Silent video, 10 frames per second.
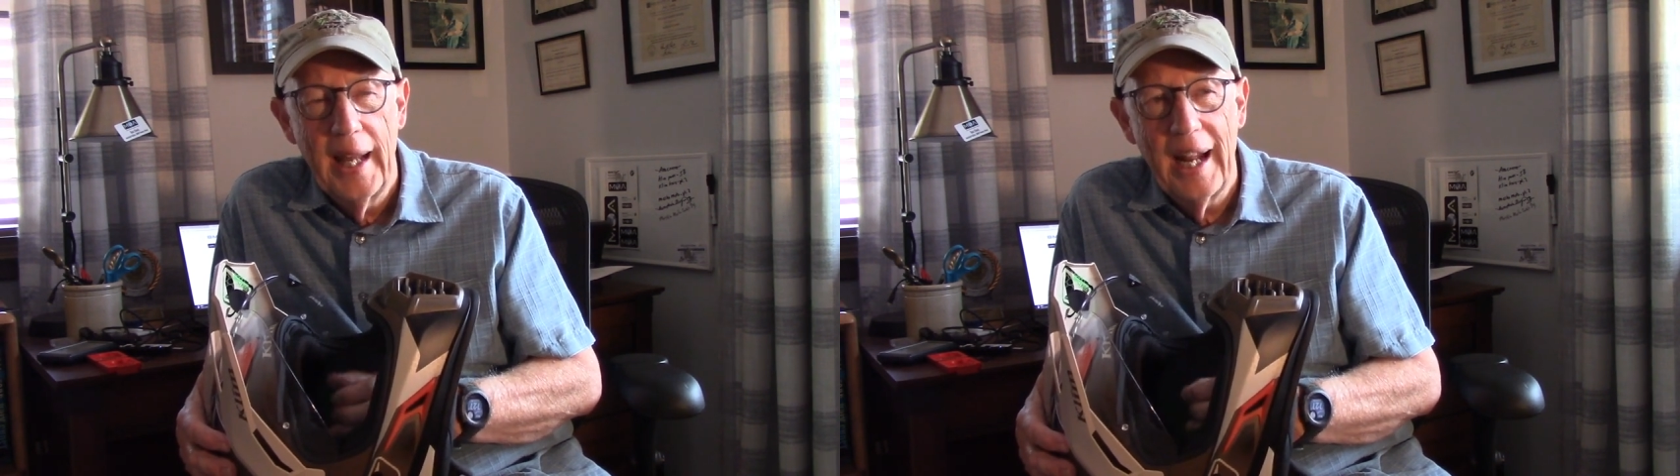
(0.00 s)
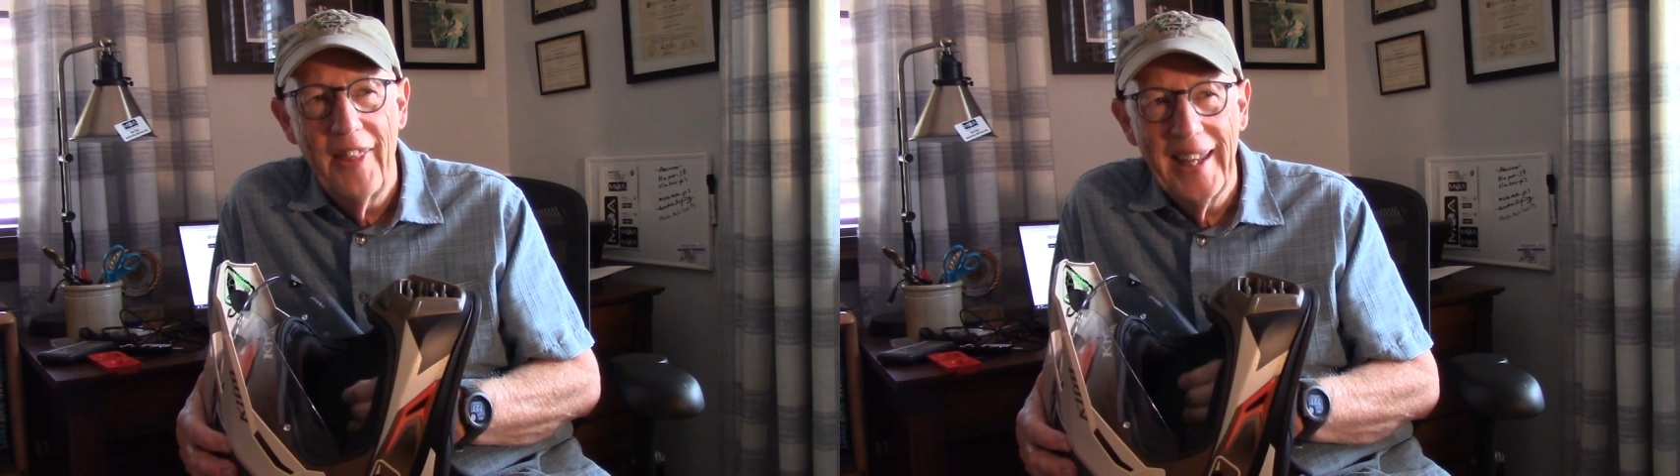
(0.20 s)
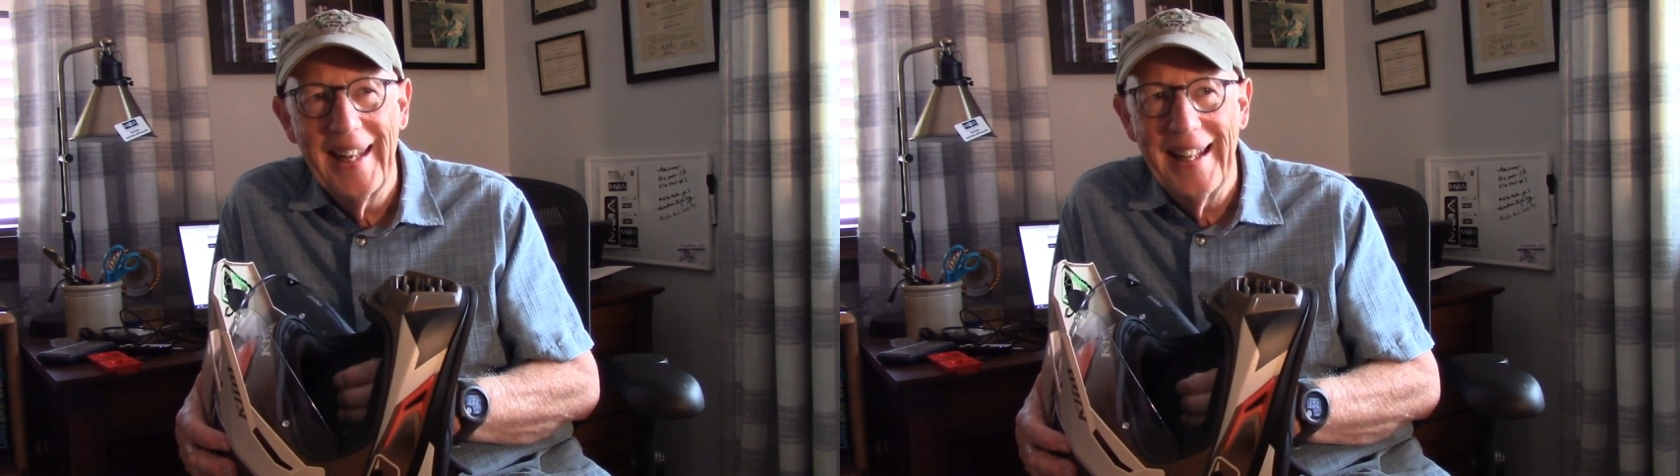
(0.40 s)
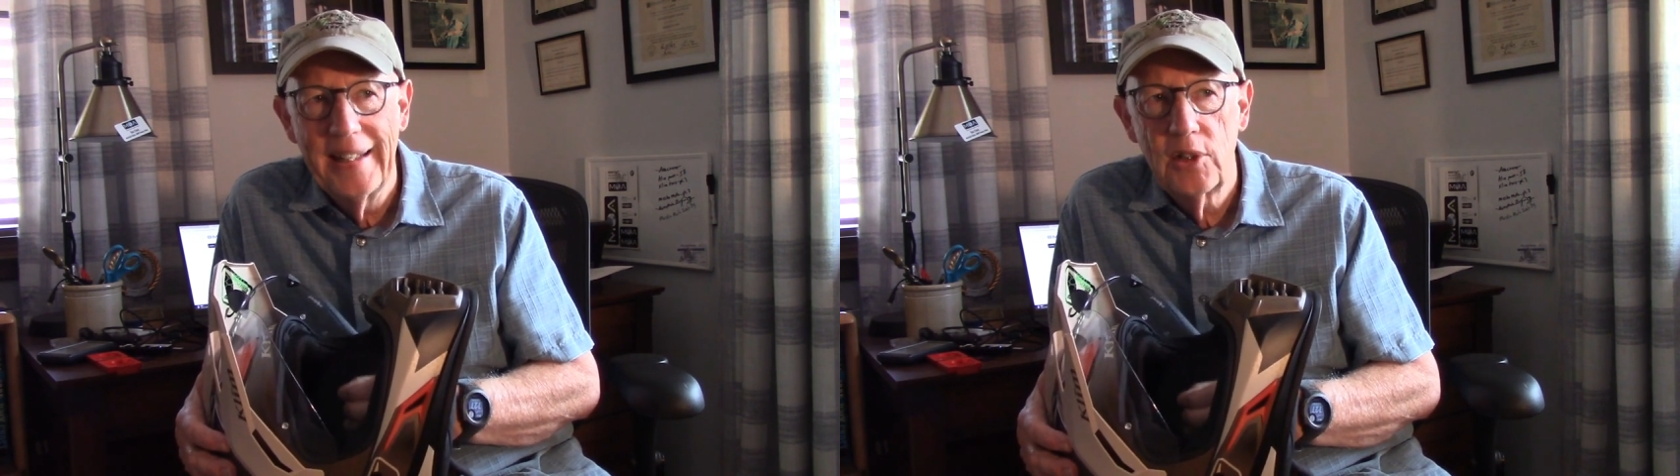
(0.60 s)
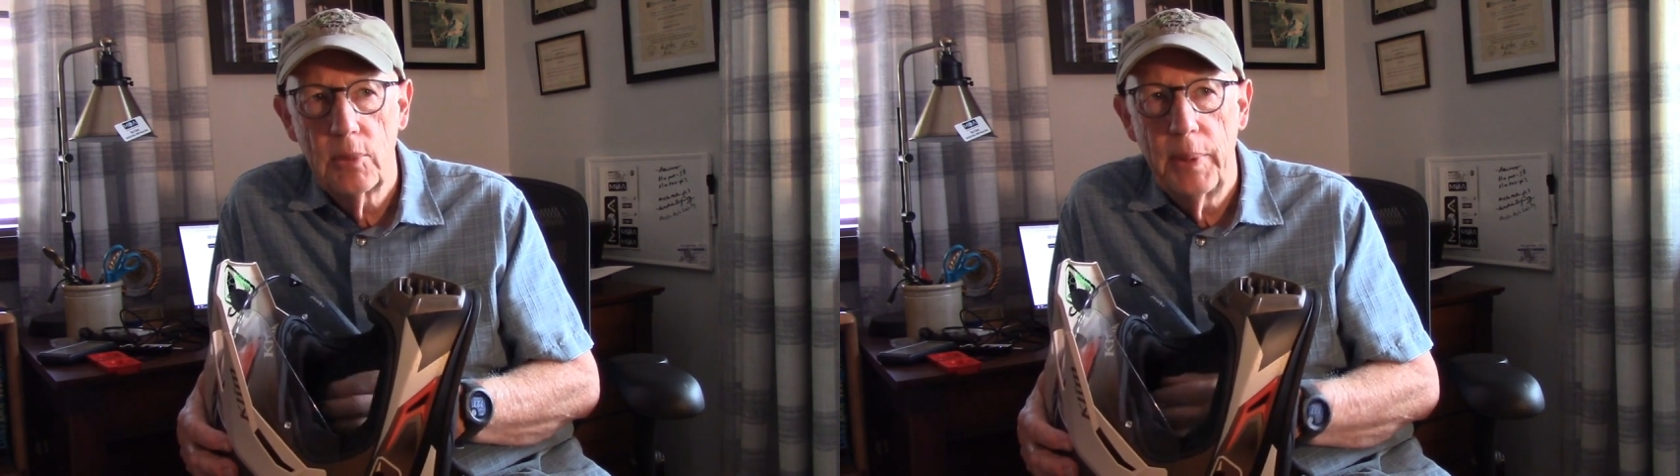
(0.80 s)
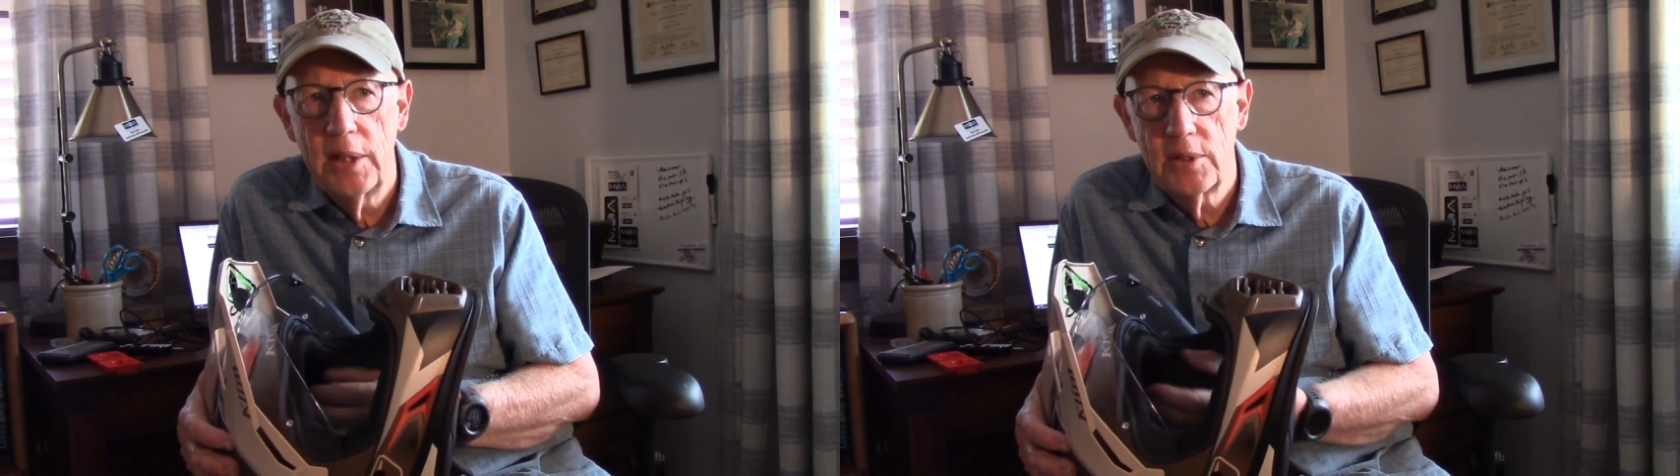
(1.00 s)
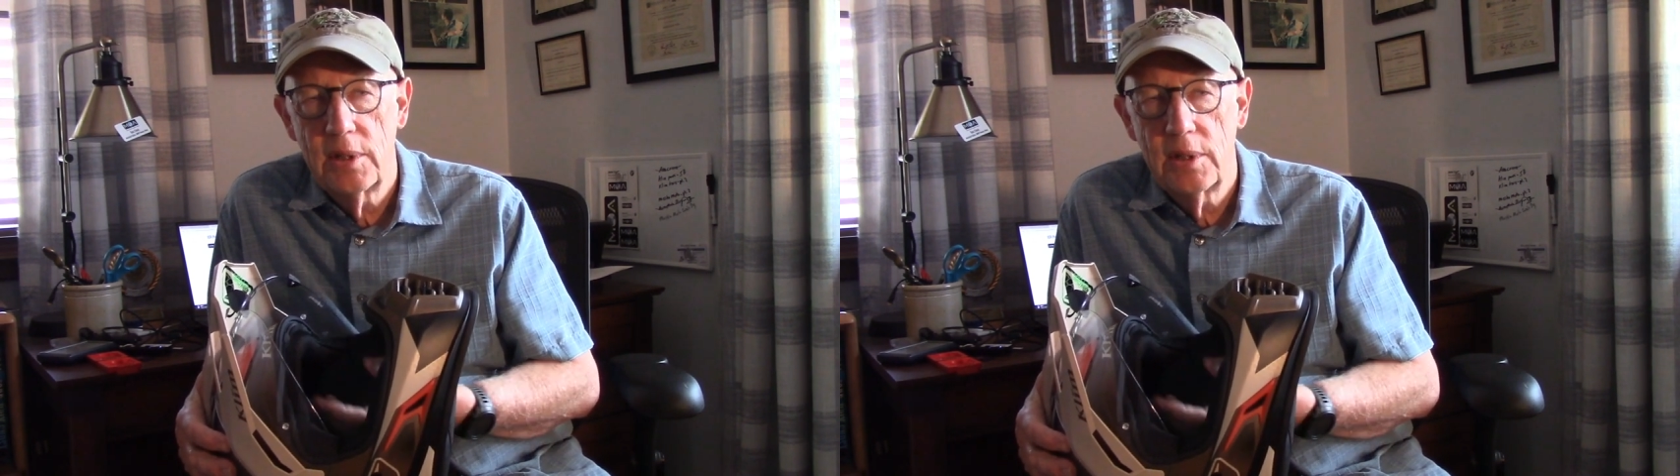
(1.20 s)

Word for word: and I think it anticipates